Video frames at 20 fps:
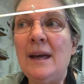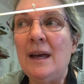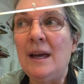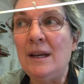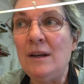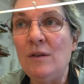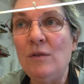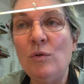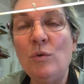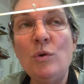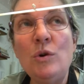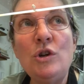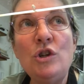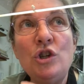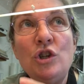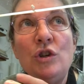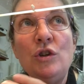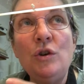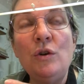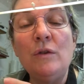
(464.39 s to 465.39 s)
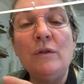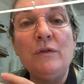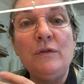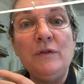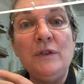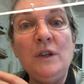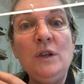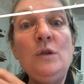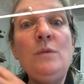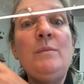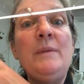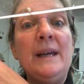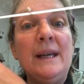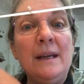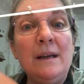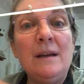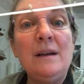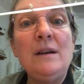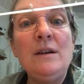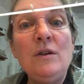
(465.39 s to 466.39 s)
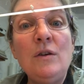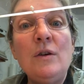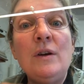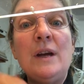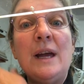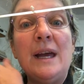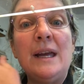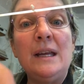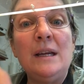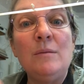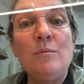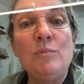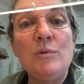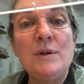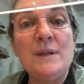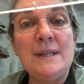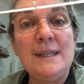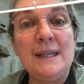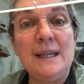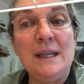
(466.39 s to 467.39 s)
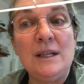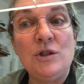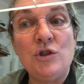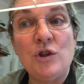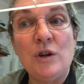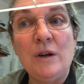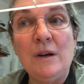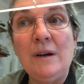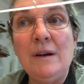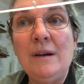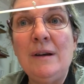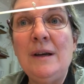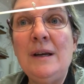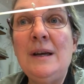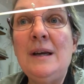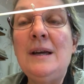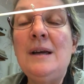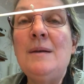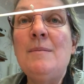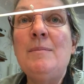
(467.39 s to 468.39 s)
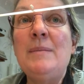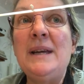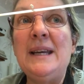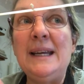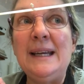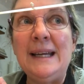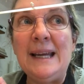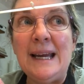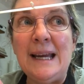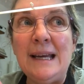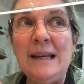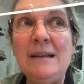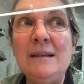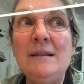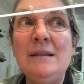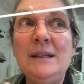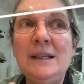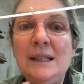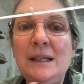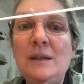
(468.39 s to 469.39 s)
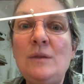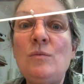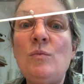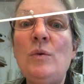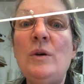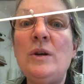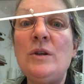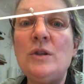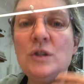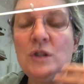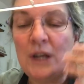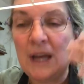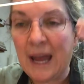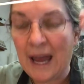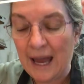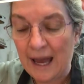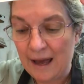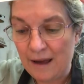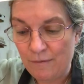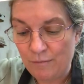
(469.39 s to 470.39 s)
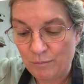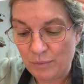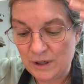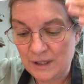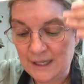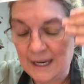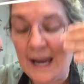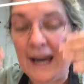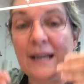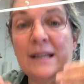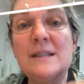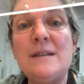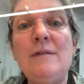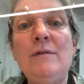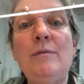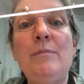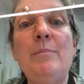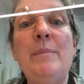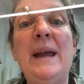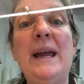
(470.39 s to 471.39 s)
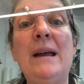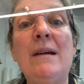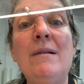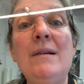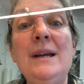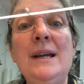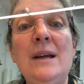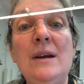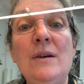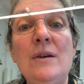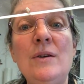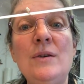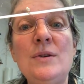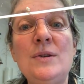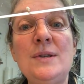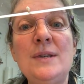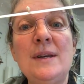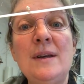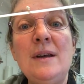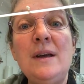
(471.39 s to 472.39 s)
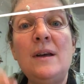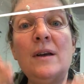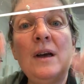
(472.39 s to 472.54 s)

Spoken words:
And of course you're fuming your cutting procedure, but again, you want to have protective barriers